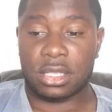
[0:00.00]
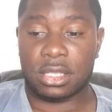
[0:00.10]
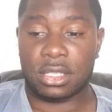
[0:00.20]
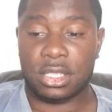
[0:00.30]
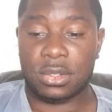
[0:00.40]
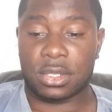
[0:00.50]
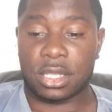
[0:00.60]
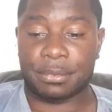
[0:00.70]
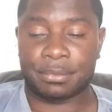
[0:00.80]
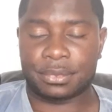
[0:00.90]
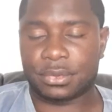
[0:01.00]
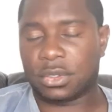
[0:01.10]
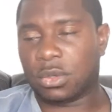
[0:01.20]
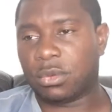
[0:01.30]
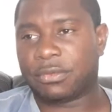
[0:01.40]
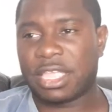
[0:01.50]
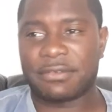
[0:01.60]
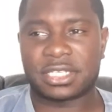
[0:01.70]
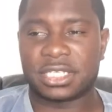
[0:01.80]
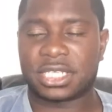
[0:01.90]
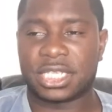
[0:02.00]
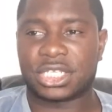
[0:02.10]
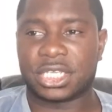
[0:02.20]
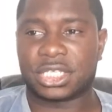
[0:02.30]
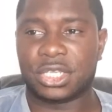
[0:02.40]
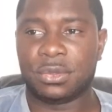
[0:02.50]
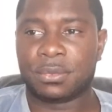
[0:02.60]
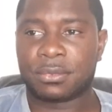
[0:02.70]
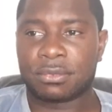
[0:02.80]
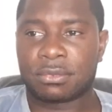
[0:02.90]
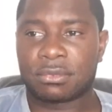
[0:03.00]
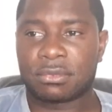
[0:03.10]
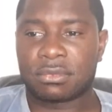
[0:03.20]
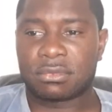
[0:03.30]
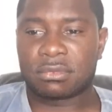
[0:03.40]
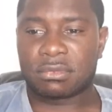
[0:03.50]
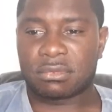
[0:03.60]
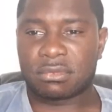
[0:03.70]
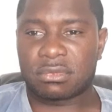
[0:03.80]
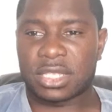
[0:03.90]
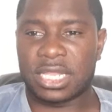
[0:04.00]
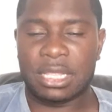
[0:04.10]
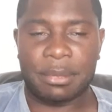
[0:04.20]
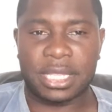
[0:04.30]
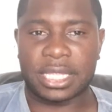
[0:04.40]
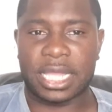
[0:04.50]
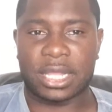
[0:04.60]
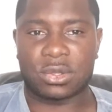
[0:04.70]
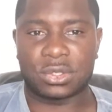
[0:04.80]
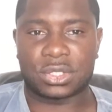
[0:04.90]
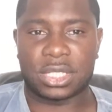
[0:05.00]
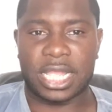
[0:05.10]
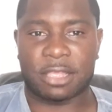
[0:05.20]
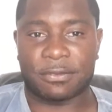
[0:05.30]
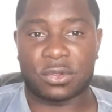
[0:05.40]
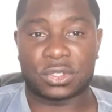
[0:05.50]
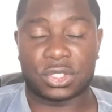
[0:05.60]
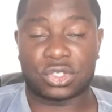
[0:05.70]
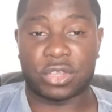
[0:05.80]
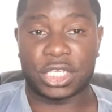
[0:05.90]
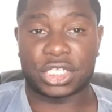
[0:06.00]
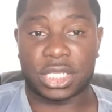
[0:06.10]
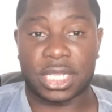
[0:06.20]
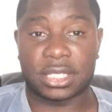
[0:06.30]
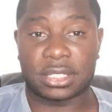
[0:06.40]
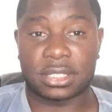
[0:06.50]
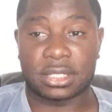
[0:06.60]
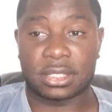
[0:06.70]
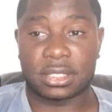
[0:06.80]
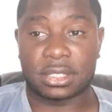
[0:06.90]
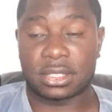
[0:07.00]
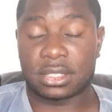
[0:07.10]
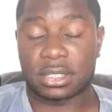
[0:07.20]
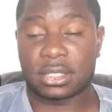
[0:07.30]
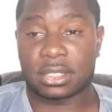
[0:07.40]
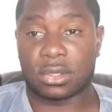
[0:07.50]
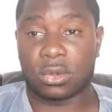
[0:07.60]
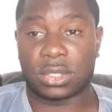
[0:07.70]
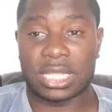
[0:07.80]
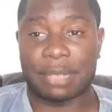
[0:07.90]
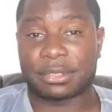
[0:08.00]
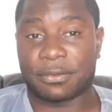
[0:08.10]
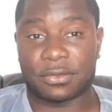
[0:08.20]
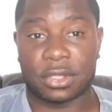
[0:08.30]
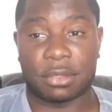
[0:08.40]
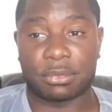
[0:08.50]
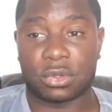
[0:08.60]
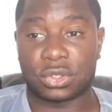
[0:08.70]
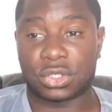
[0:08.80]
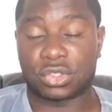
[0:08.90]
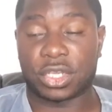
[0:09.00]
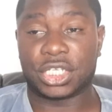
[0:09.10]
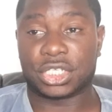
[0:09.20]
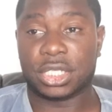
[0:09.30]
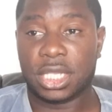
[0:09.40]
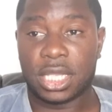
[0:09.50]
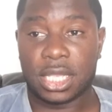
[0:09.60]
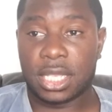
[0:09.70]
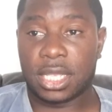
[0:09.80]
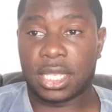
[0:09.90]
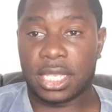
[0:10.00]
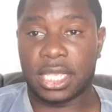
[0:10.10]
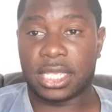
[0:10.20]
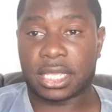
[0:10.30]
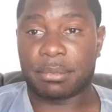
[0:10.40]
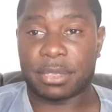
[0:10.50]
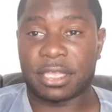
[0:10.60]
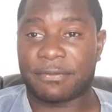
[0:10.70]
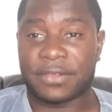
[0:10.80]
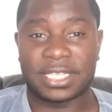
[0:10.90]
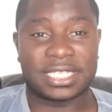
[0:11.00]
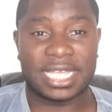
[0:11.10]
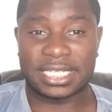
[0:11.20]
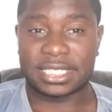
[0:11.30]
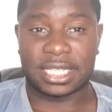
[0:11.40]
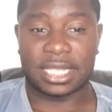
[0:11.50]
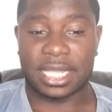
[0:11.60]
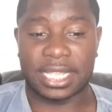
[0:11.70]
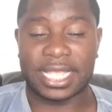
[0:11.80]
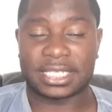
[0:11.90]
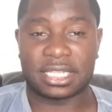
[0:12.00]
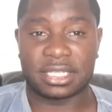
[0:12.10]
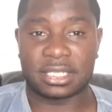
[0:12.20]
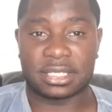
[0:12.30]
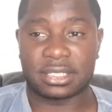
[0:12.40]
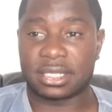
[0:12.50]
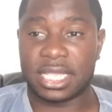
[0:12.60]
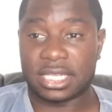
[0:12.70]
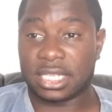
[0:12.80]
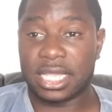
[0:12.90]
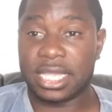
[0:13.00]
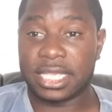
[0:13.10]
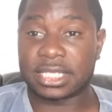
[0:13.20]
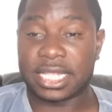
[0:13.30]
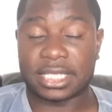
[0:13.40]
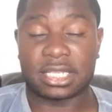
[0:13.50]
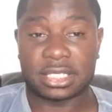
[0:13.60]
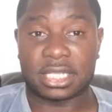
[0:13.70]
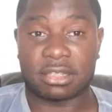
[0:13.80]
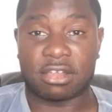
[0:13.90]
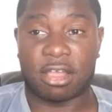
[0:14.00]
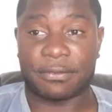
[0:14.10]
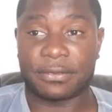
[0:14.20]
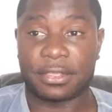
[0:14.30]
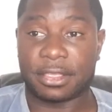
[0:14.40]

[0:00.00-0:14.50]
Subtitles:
with Davinson Sanchez, you eliminate that lack of concentration or the lapse of concentration. He can be a fantastic and excellent. He is an excellent centre half.